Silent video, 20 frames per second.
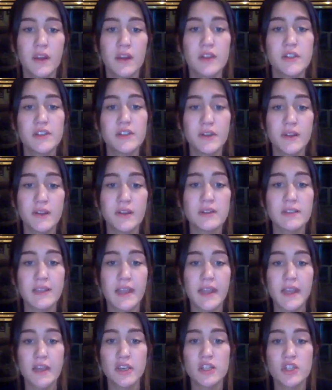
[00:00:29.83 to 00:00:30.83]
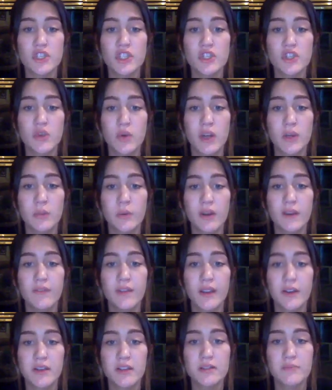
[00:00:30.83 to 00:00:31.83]
2 years later, she joined one of
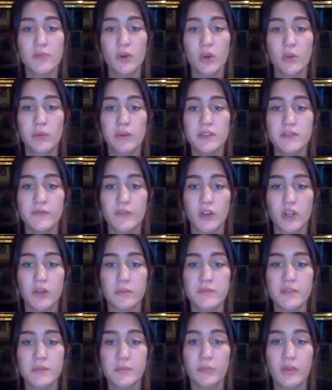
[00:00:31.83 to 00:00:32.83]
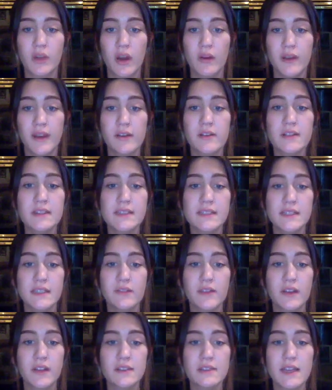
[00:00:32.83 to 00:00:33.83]
Harry's brokerage firms, Brown Harris
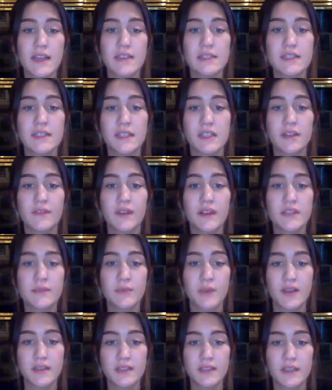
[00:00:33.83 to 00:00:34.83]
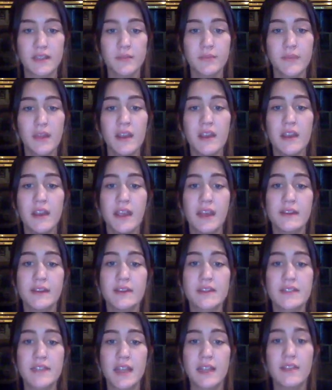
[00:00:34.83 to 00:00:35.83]
Stevens, as senior vice president. It
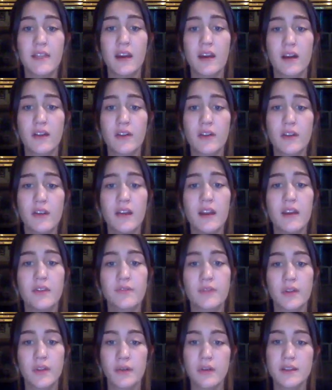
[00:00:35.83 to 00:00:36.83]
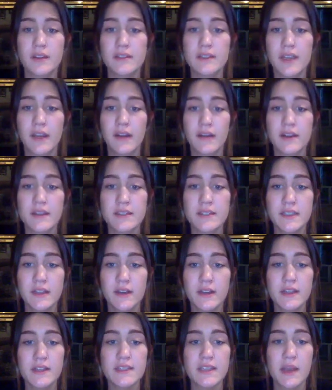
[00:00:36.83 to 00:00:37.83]
is said that under her influence, Harry
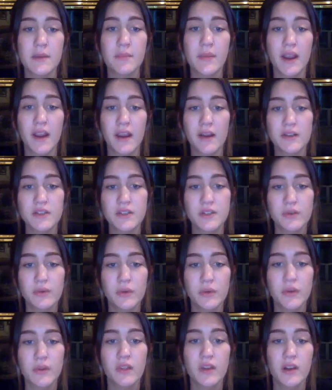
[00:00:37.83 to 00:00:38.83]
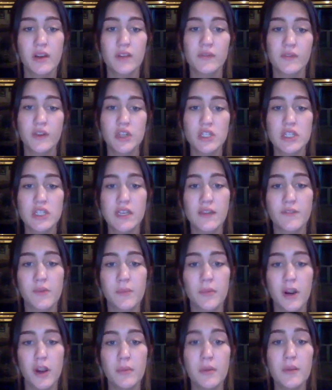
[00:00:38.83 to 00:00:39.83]
steered his empire to the conversion of
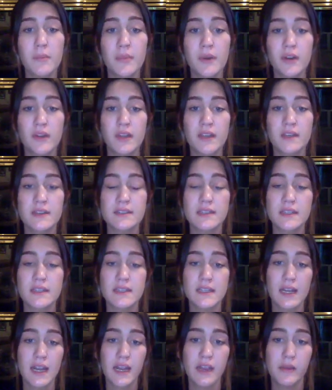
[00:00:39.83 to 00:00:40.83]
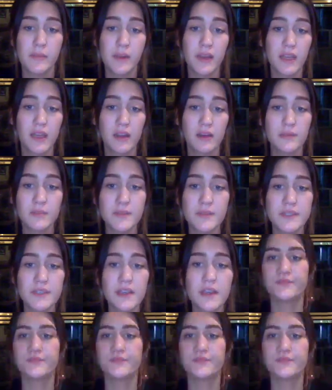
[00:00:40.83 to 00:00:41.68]
apartment buildings into condominiums.